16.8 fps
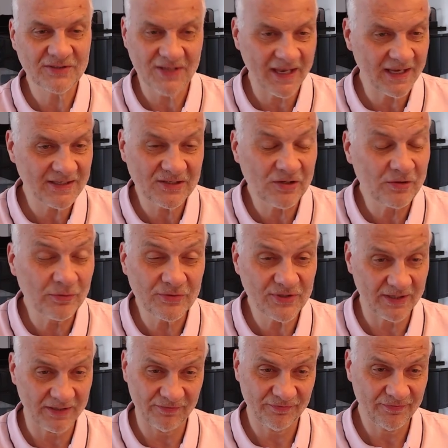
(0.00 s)

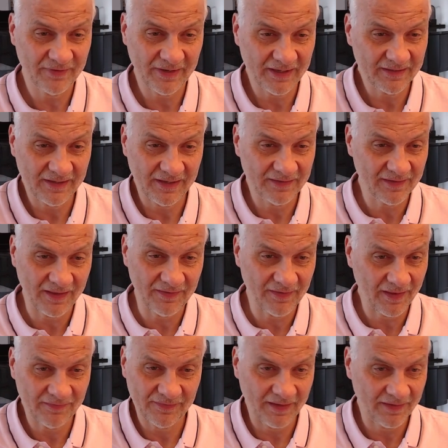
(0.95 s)
exclusive,
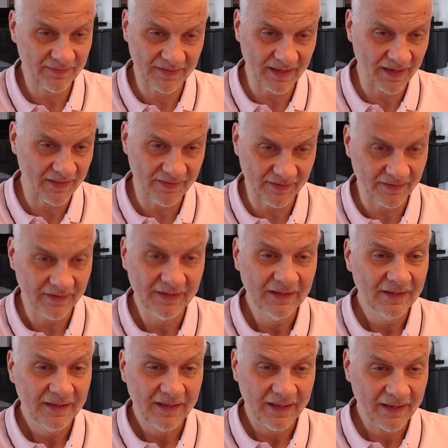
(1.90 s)
and the other.
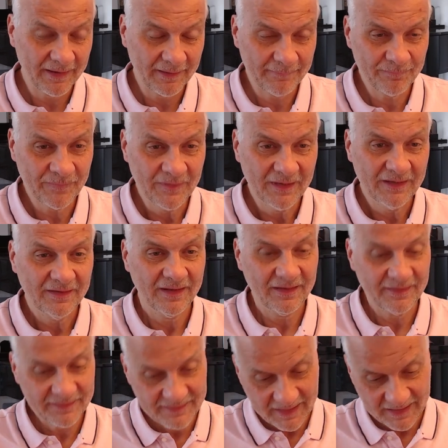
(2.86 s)

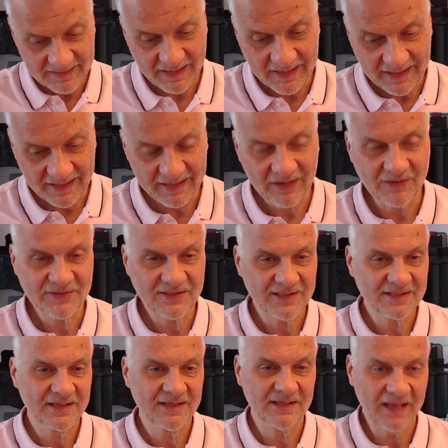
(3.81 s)
Data lakehouse
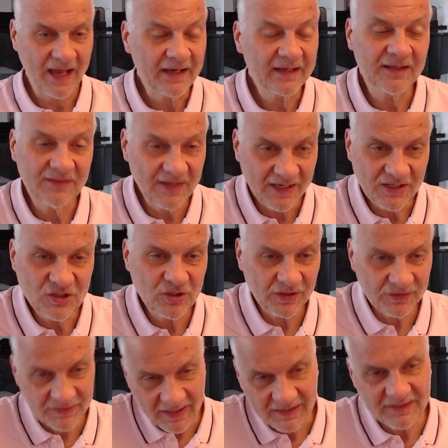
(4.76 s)
is an
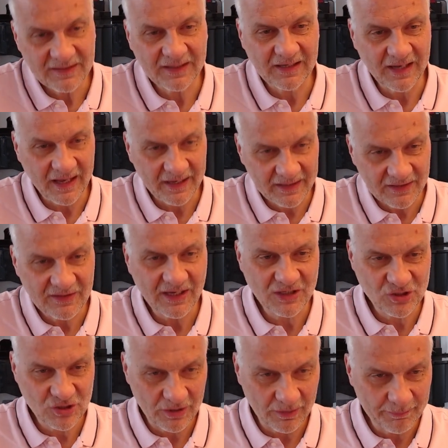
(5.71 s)
technical
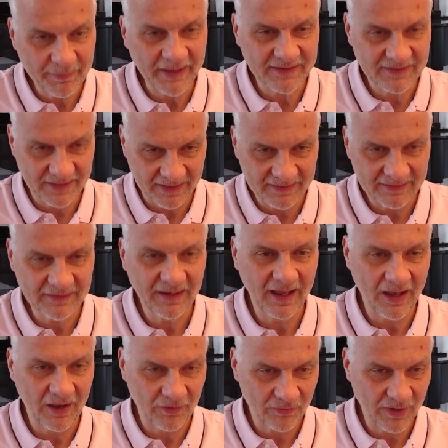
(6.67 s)
architectural pattern,
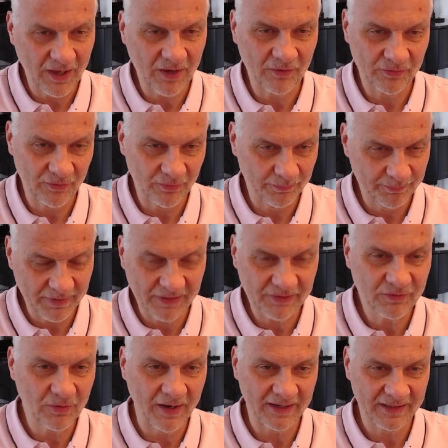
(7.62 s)
how you build
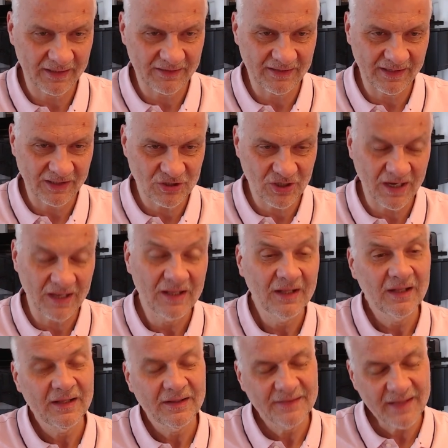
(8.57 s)
your architecture.
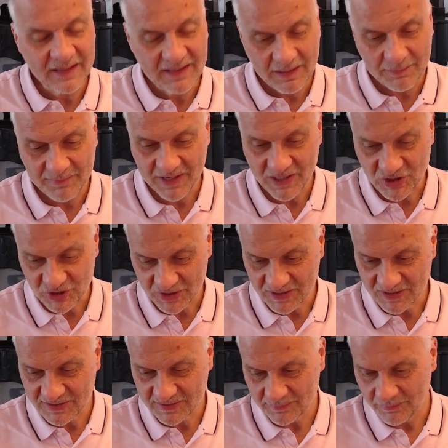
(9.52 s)
Data mesh
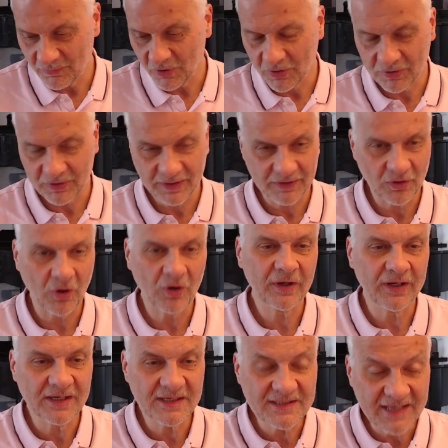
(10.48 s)
is more an
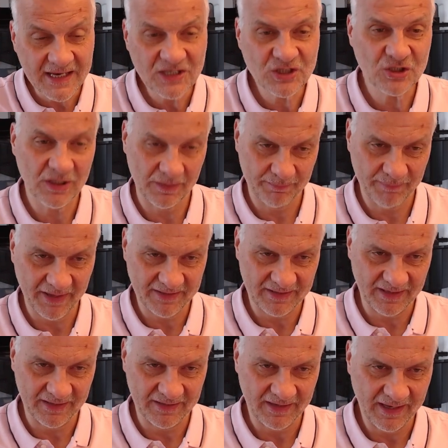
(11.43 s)
organizational
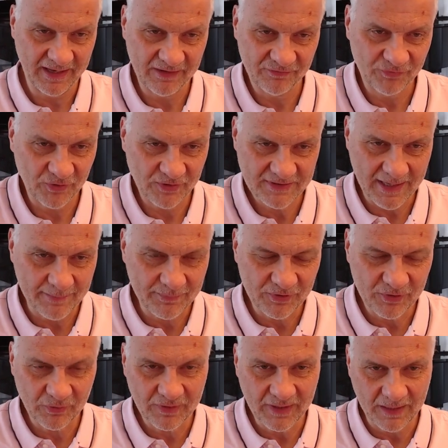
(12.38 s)
pattern. And for example,
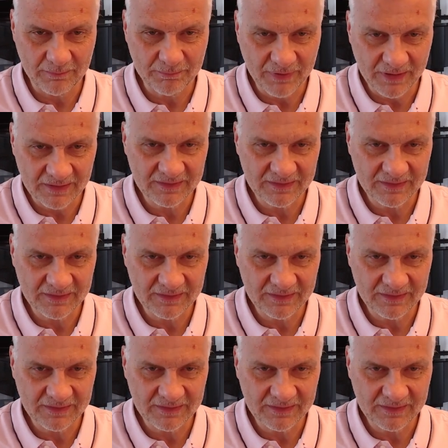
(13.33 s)
you can build a